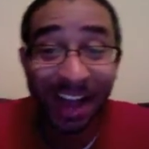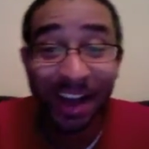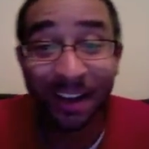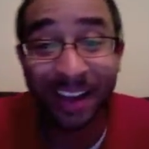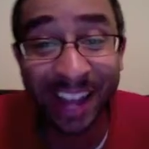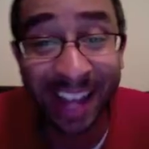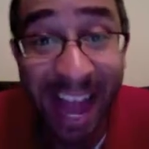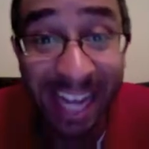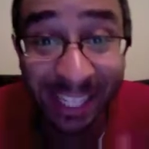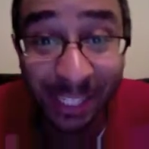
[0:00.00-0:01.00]
Okay,
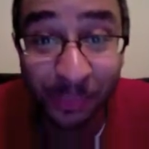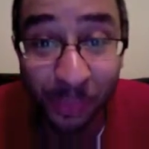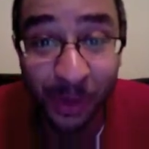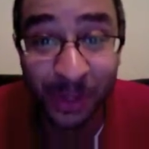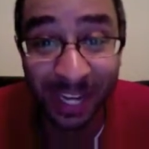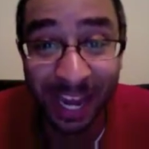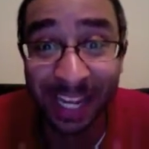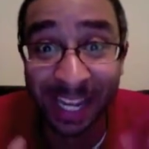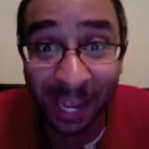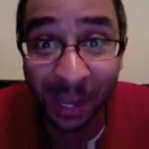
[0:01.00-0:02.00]
at this point, you're
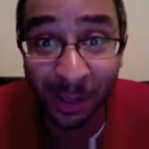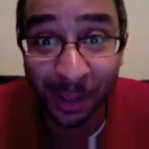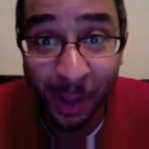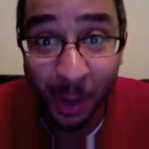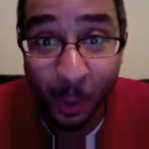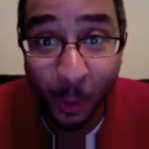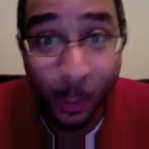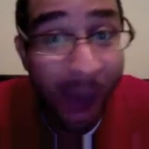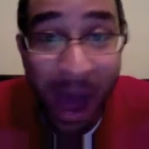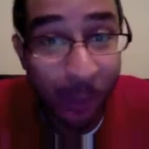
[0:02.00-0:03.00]
like, Gil,
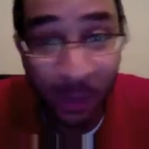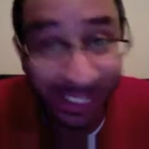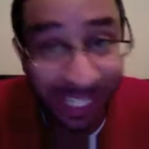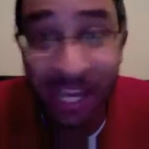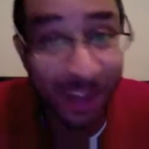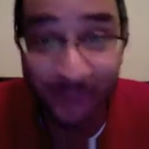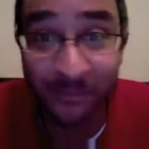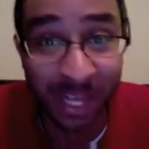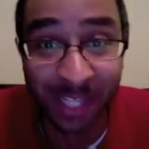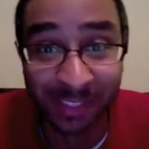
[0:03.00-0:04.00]
why are we seeing your
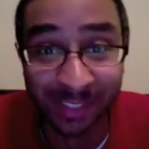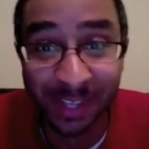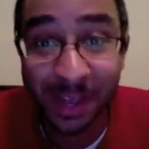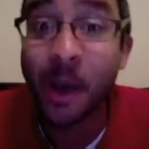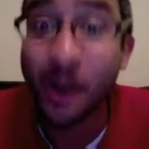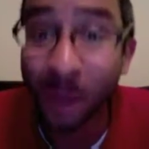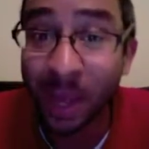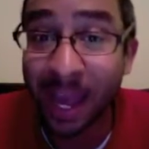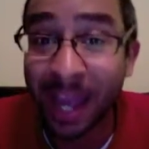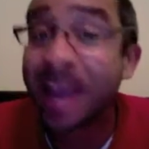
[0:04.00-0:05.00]
face?
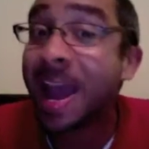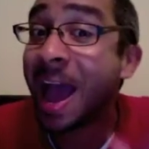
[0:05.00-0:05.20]
Okay?